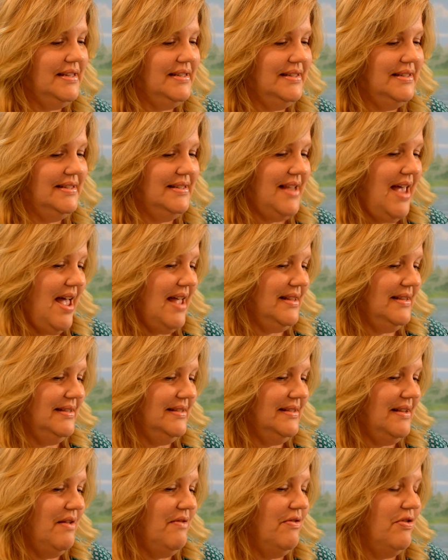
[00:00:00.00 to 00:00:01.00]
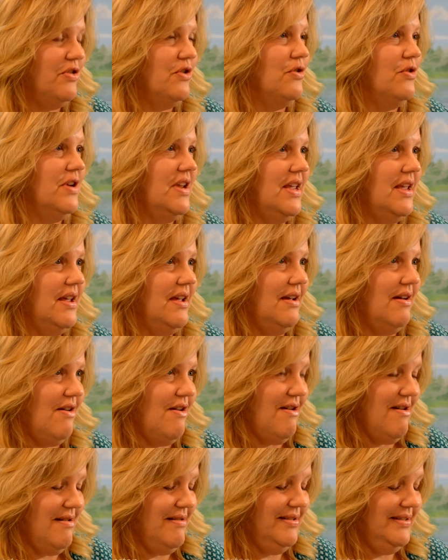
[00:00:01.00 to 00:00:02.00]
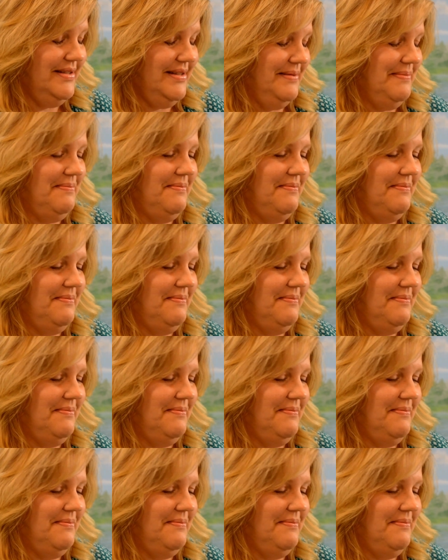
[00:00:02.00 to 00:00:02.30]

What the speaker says: sets of 30 cards.